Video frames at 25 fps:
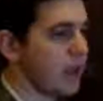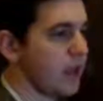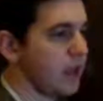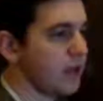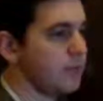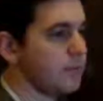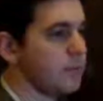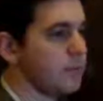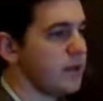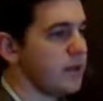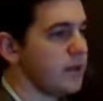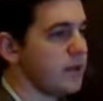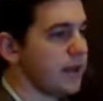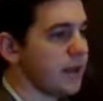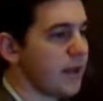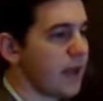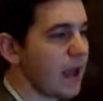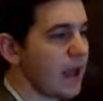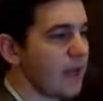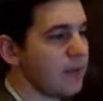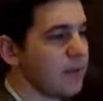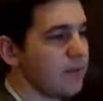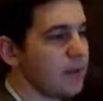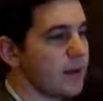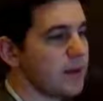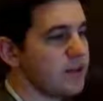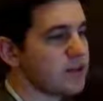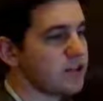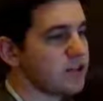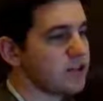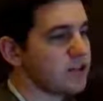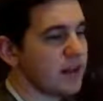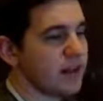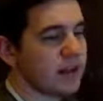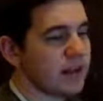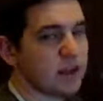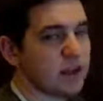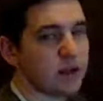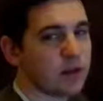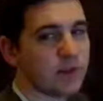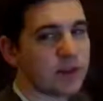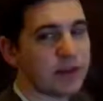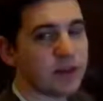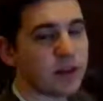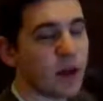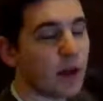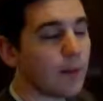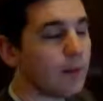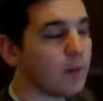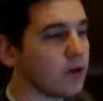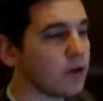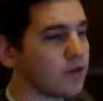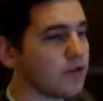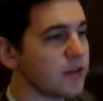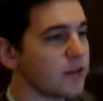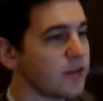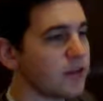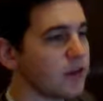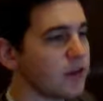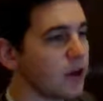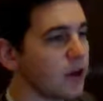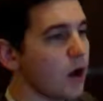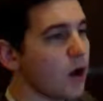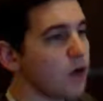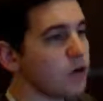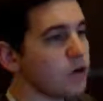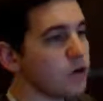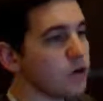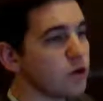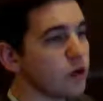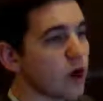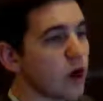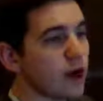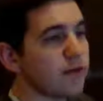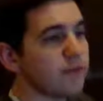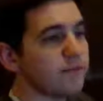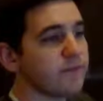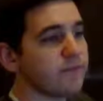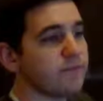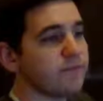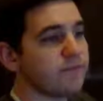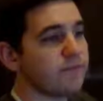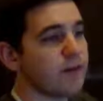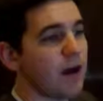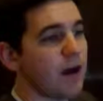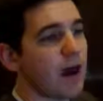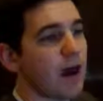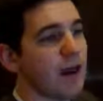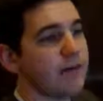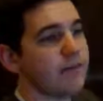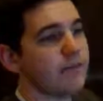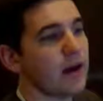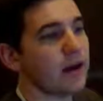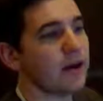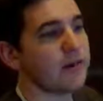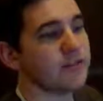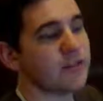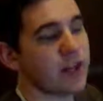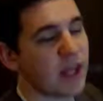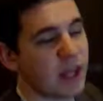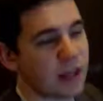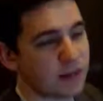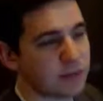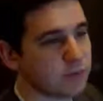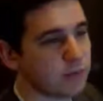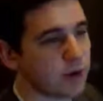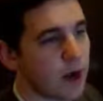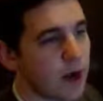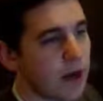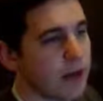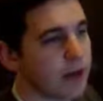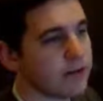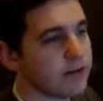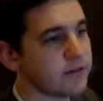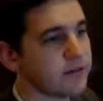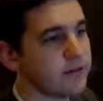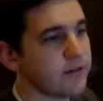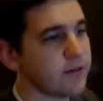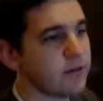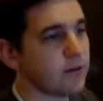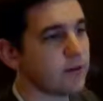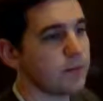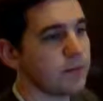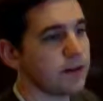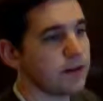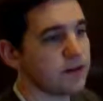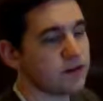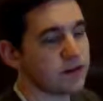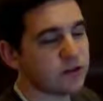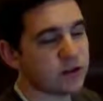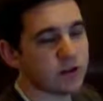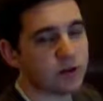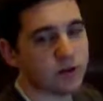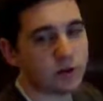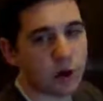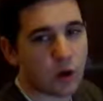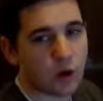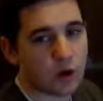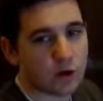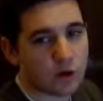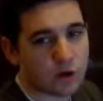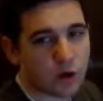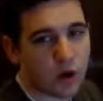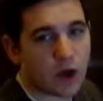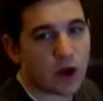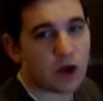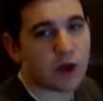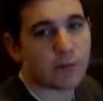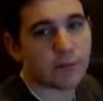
can be like how they mentioned, like it could be doubled. Like, oh, you got 5 out of 10 right, so compared to, oh, you got a